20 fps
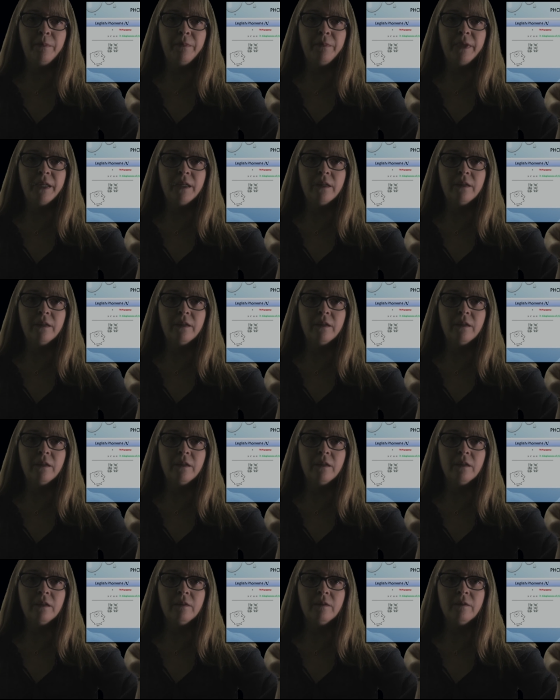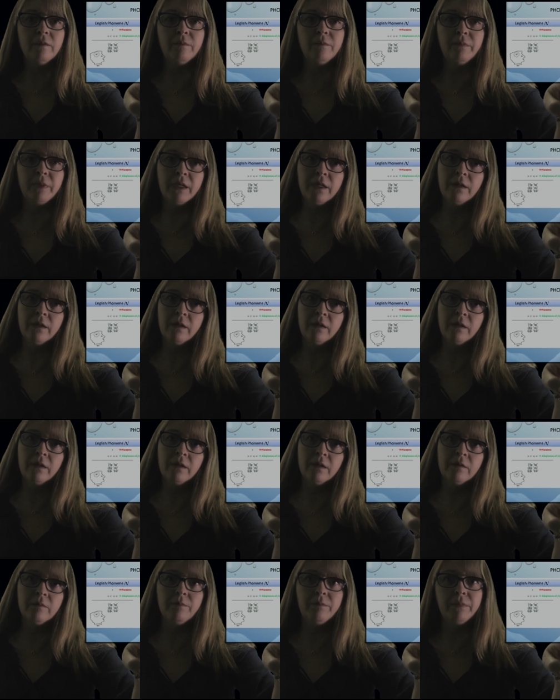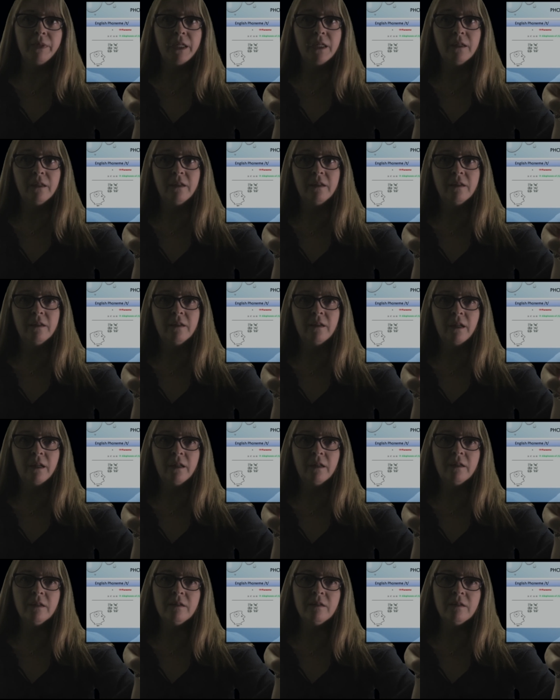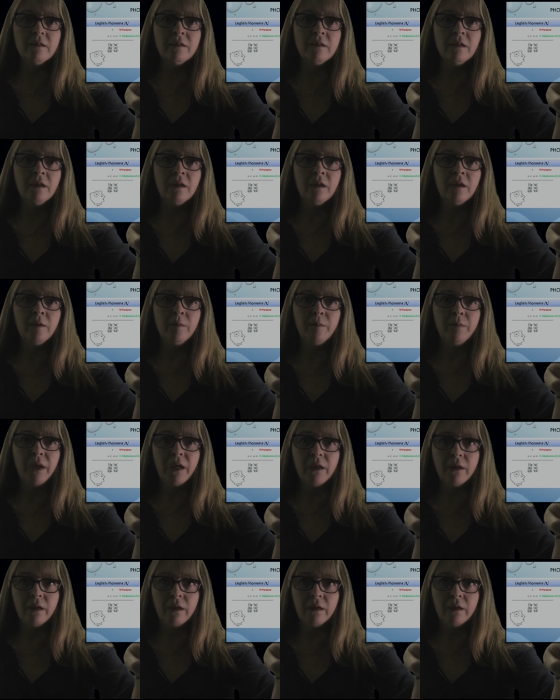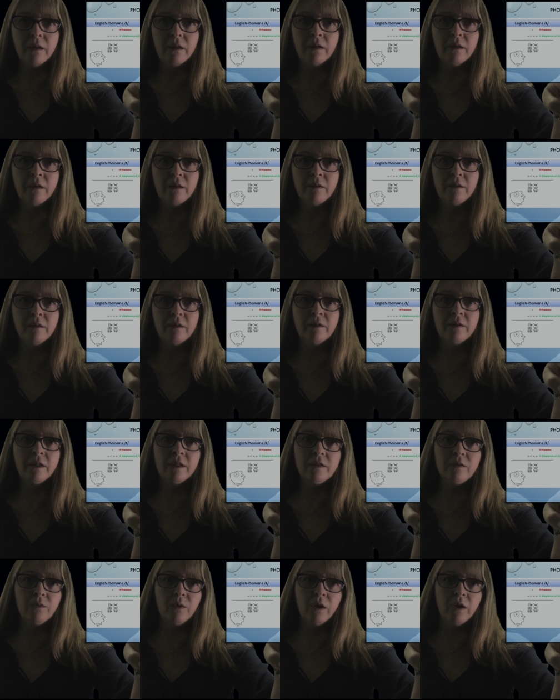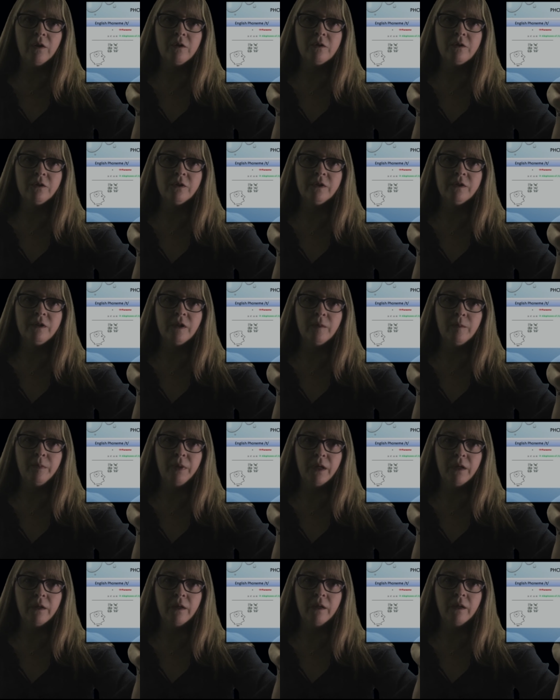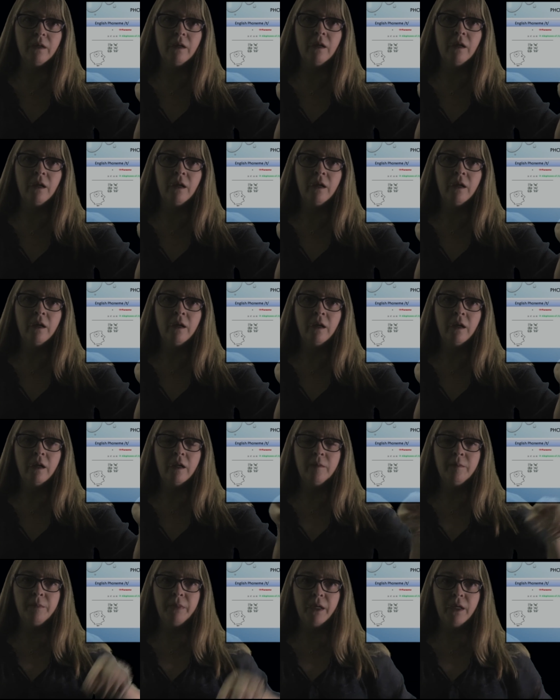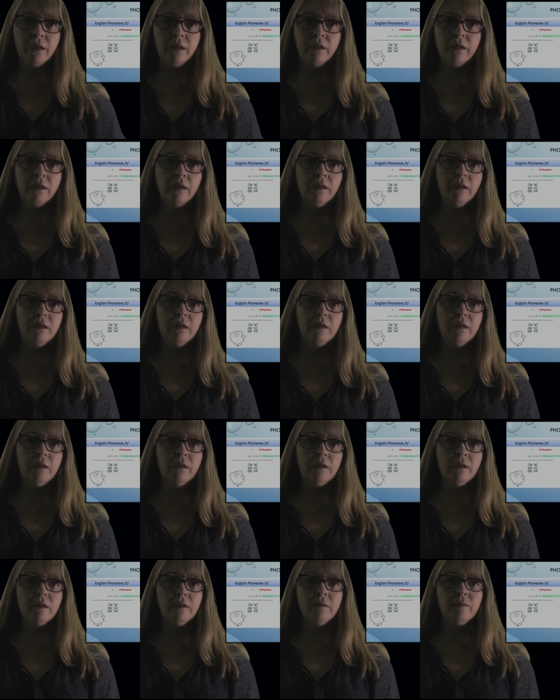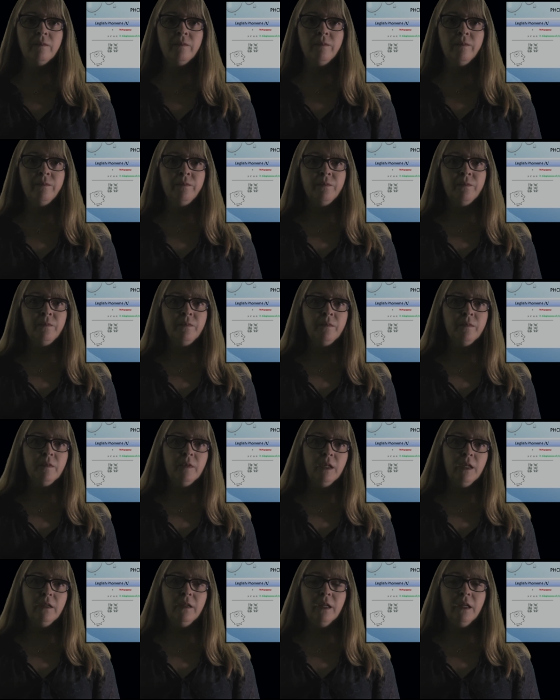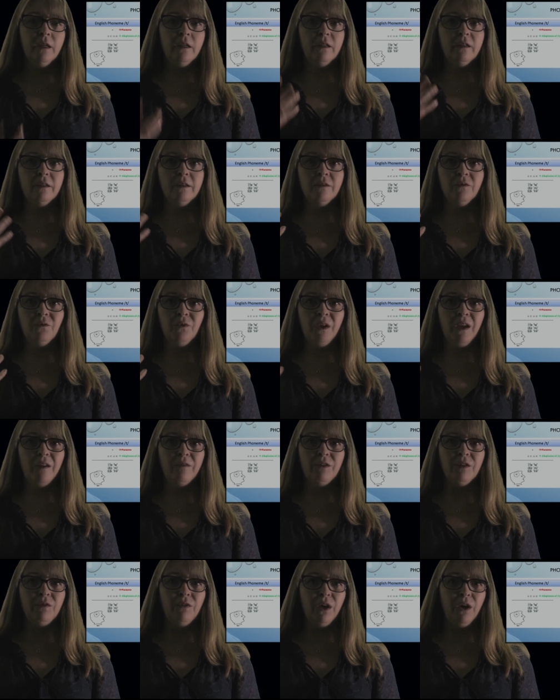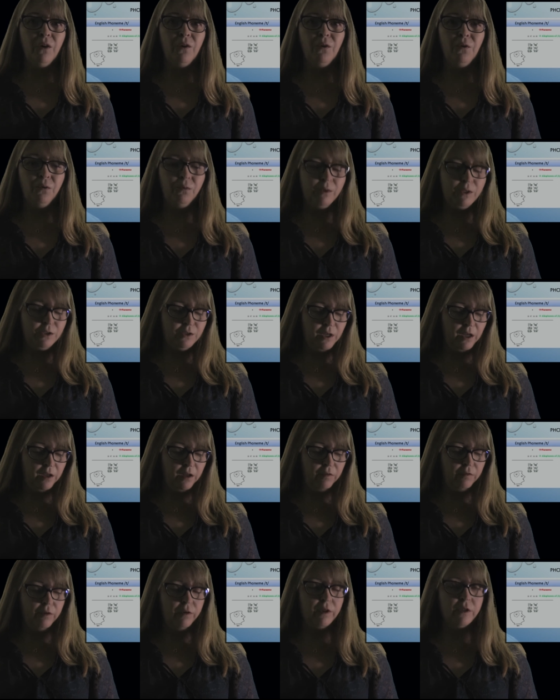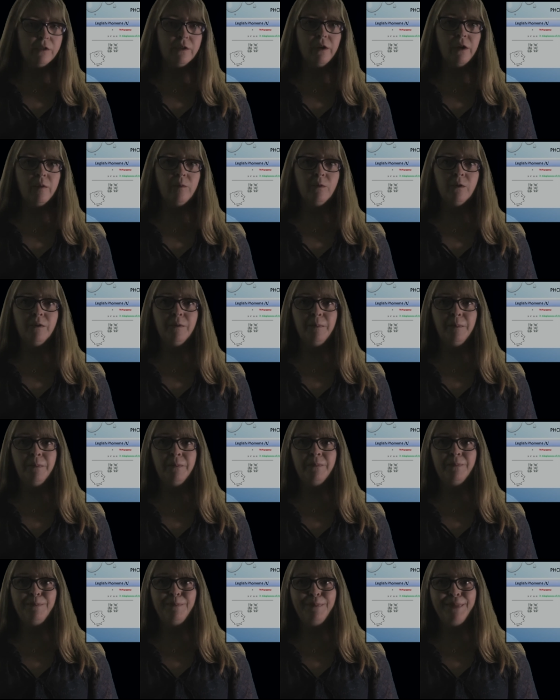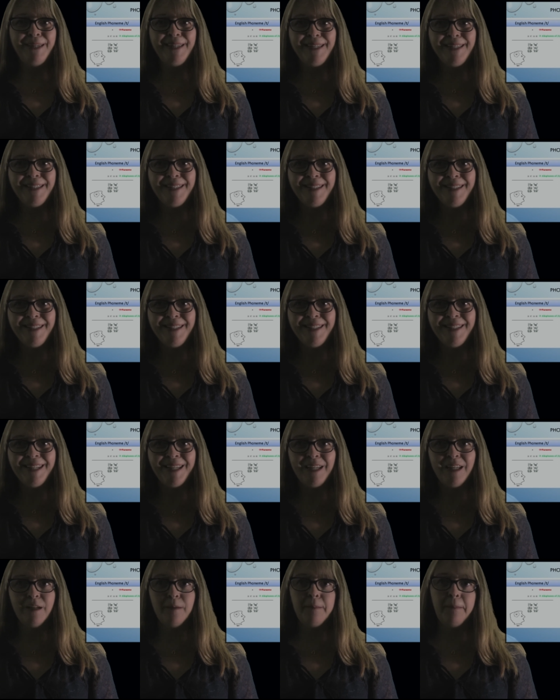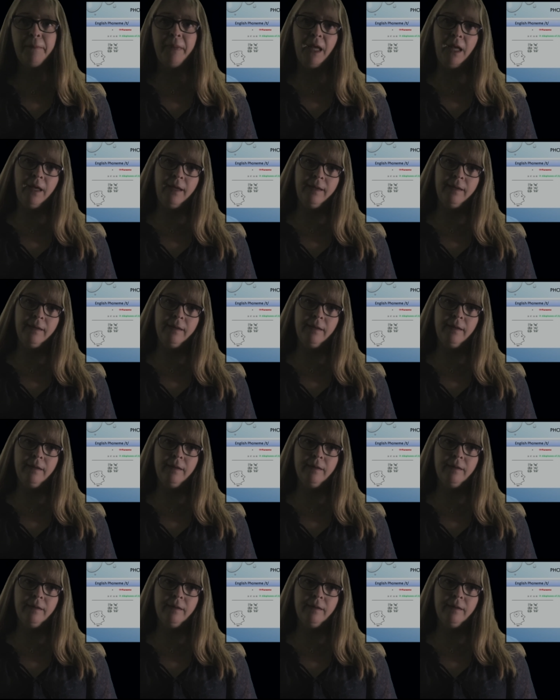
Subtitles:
Pen, I guess. Pen. That's what I usually say. Pen and bin. And then we have the vowel, which I have a hard time with. Pin and pen.